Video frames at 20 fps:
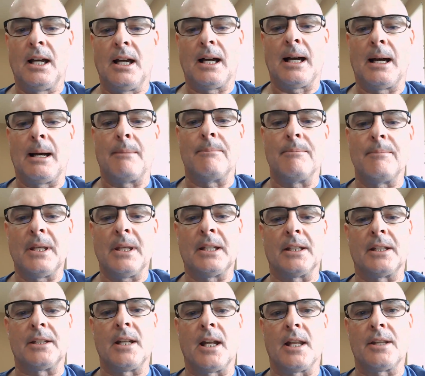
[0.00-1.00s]
In
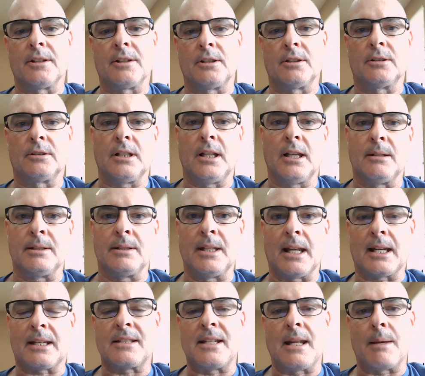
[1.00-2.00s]
another
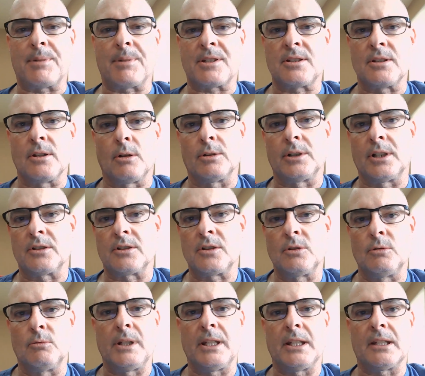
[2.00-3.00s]
next episode in
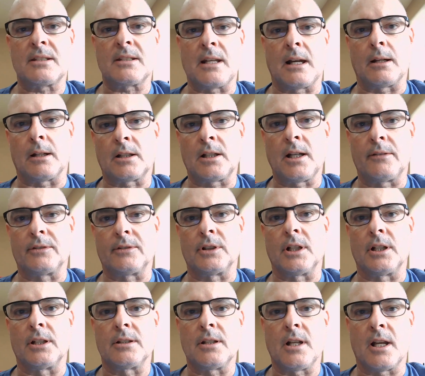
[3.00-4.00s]
2 weeks, I'll
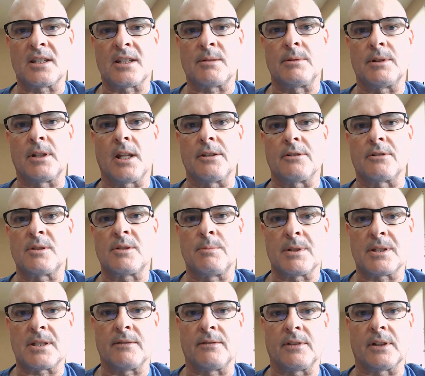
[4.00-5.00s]
cover another
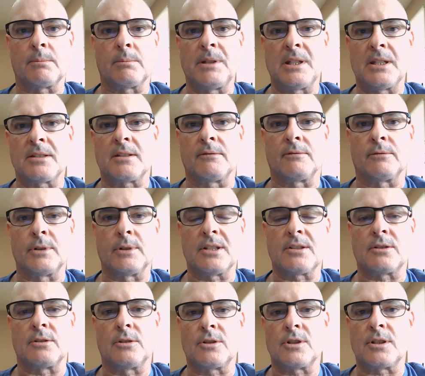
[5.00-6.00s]
specific piece of
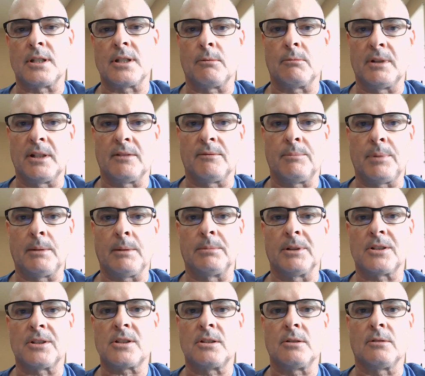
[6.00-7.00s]
research that we have
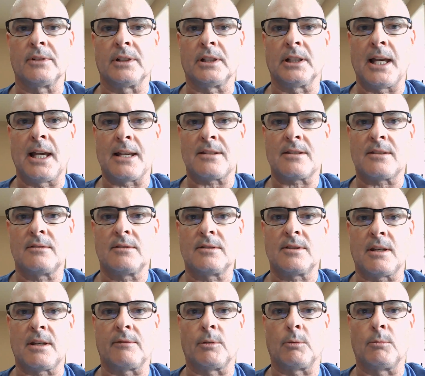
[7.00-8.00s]
published over the last
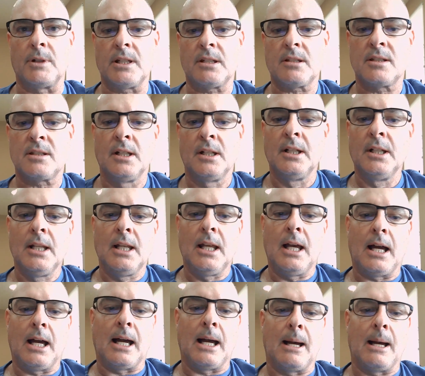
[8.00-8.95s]
several weeks.